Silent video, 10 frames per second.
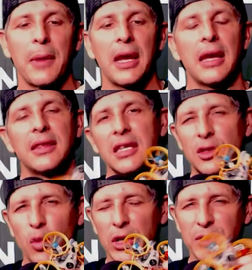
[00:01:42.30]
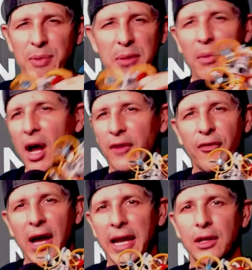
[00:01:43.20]
This one's been
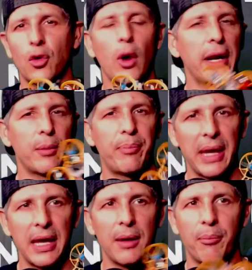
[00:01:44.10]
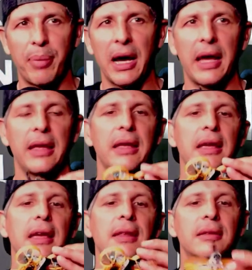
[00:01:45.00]
modified quite a bit,
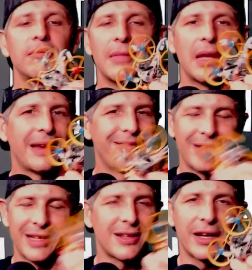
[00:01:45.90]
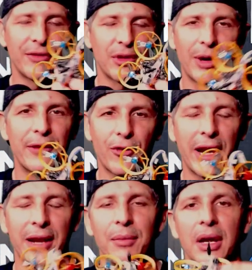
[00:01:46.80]
and it's not even the right
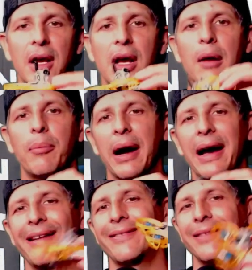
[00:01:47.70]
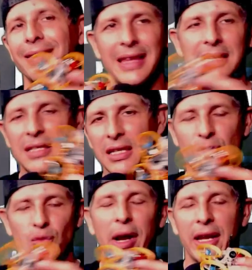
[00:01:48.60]
frame, but this is
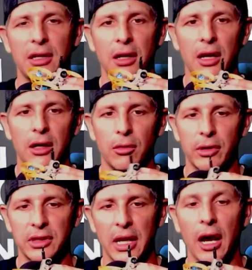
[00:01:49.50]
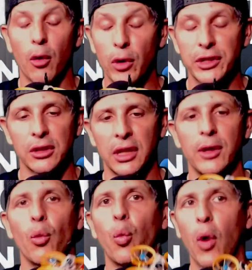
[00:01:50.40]
what it originally
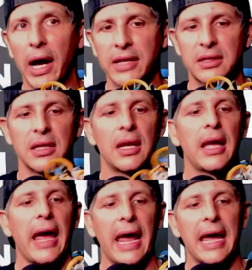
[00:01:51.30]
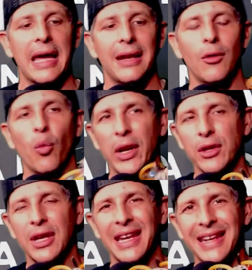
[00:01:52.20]
was. And when you
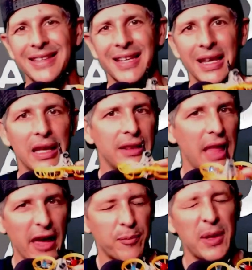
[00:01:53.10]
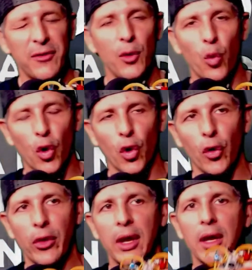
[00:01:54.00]
get into the FPV world,
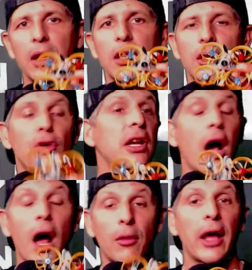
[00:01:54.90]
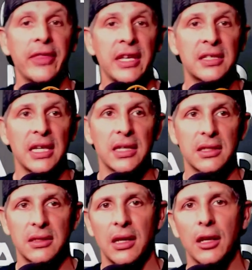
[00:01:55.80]
you can hot rod these things.
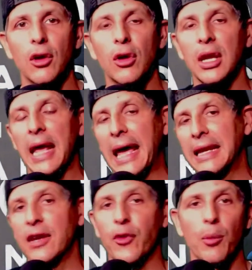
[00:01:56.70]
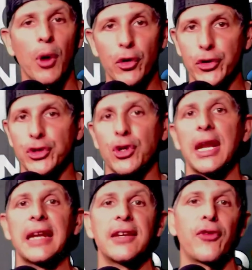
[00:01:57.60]
You can add different motors. You can add
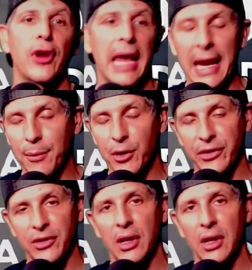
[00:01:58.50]
different cameras.